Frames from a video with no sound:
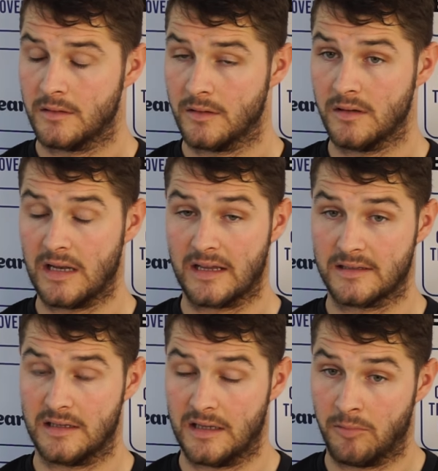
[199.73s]
No,
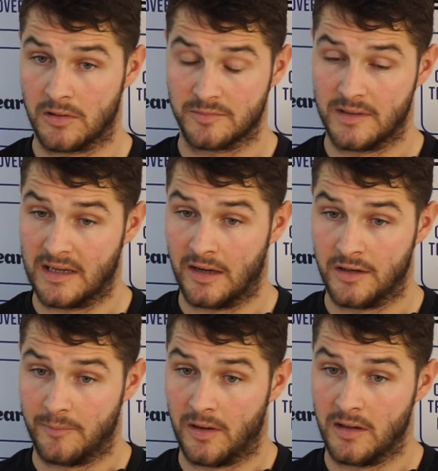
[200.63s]
like, he wants me to get on
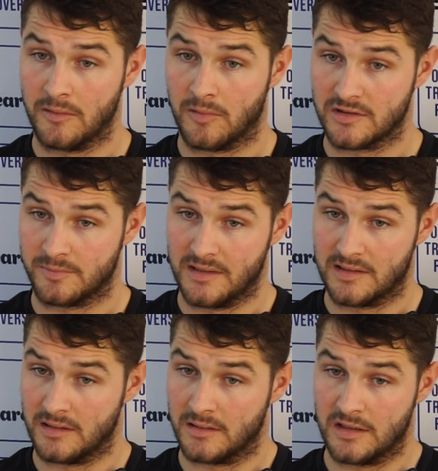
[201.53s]
the ball. He wants me
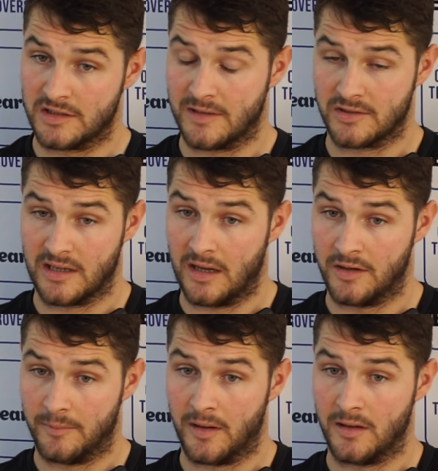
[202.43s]
to especially get on
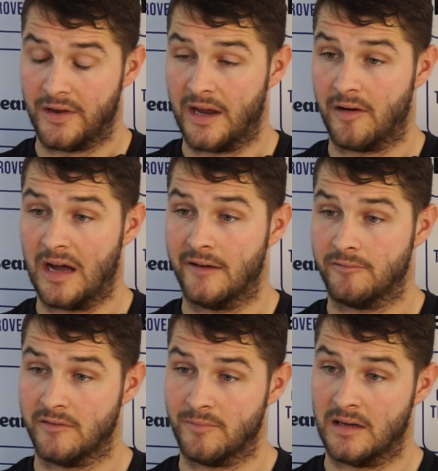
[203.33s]
the ball in their half
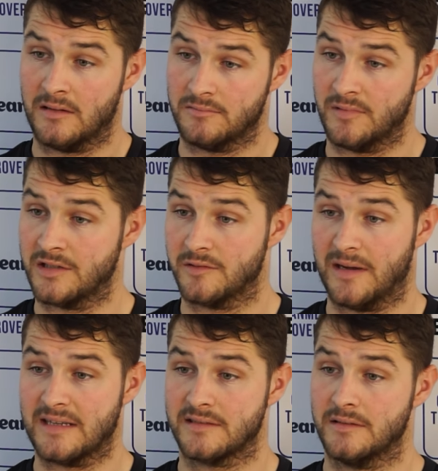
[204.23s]
with my range of
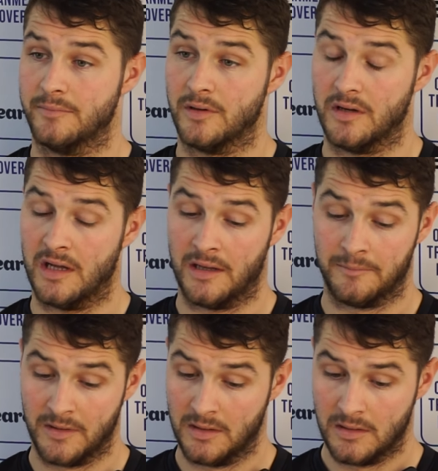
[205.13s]
passing, but
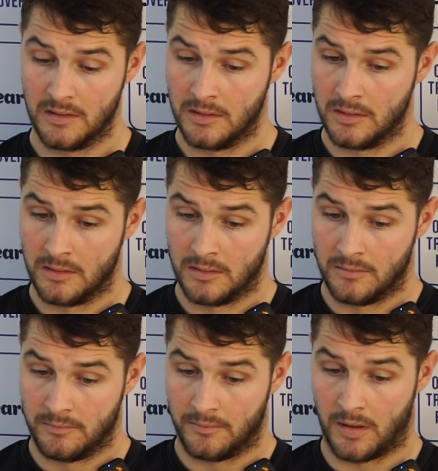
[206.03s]

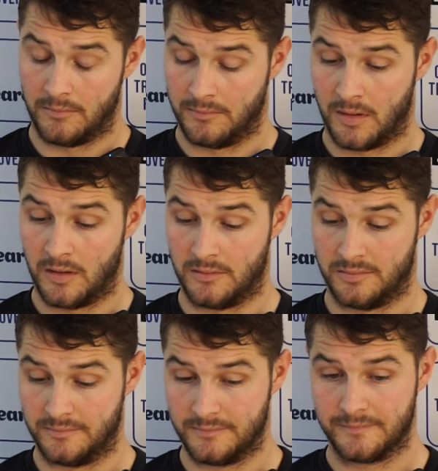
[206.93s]

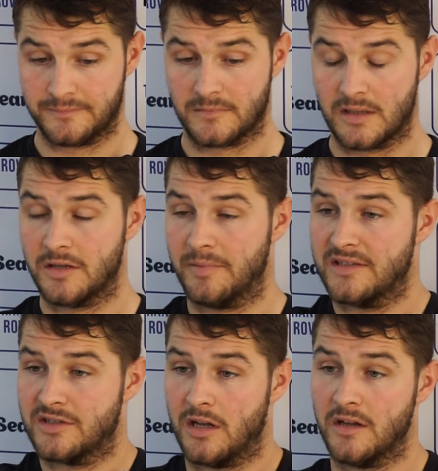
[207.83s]
more to be
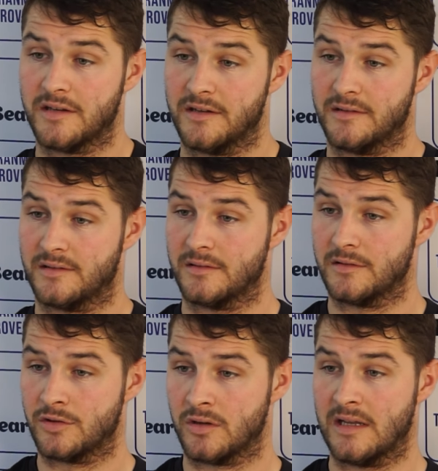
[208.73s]
solid and
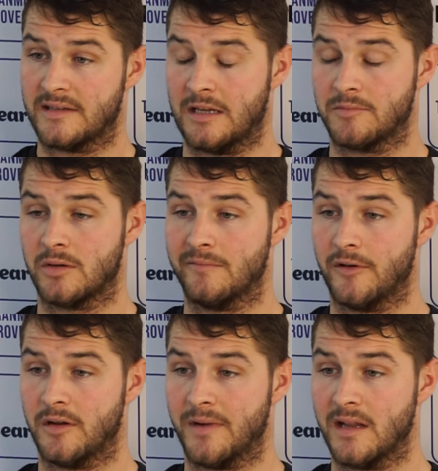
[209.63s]
don't let teams come
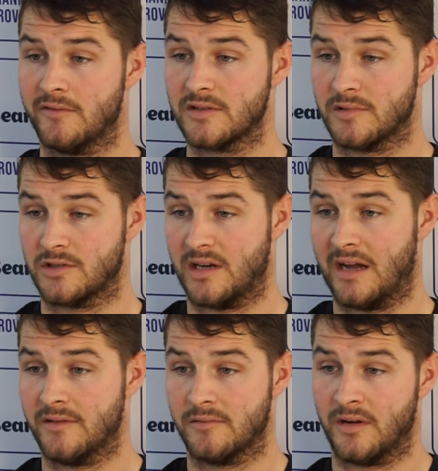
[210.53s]
through the middle of us, which they
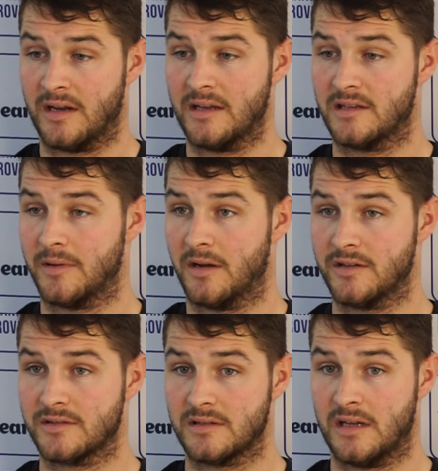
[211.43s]
haven't really, to be
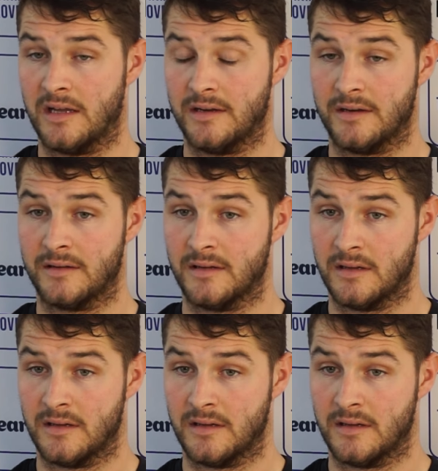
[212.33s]
honest. And